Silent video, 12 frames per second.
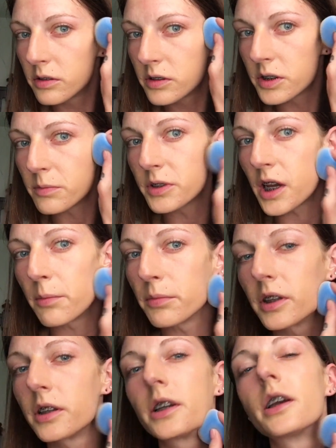some time
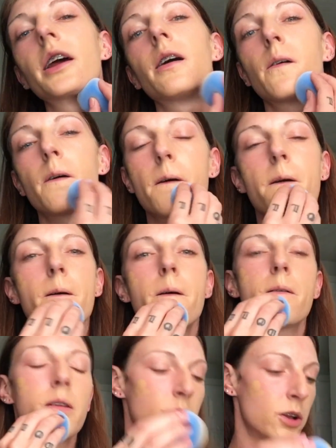blending it out.
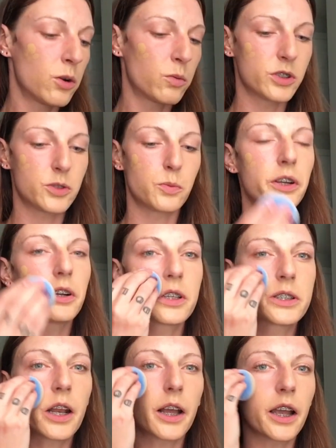What's weird
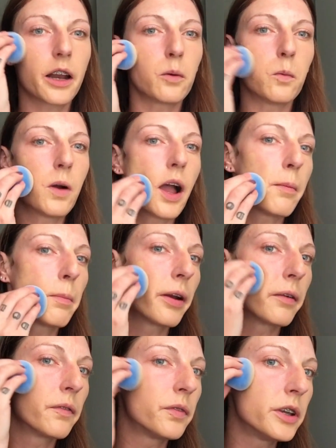is that I got it wet,
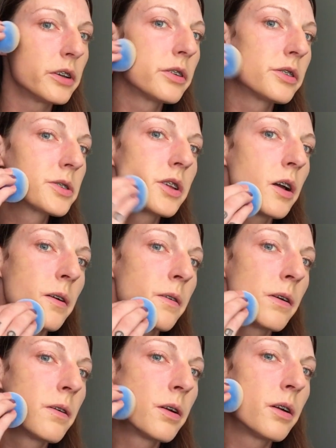but it feels
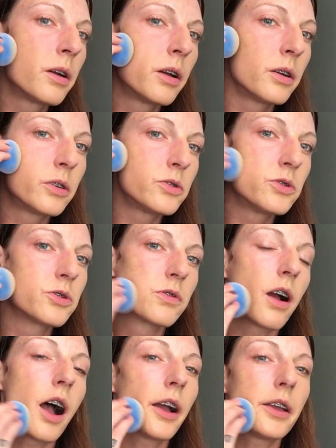
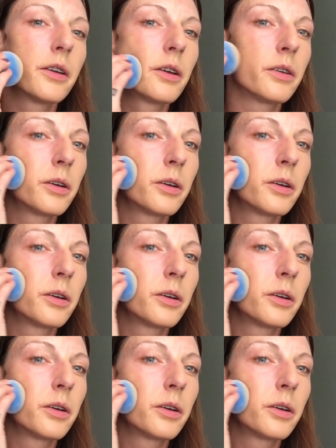dry.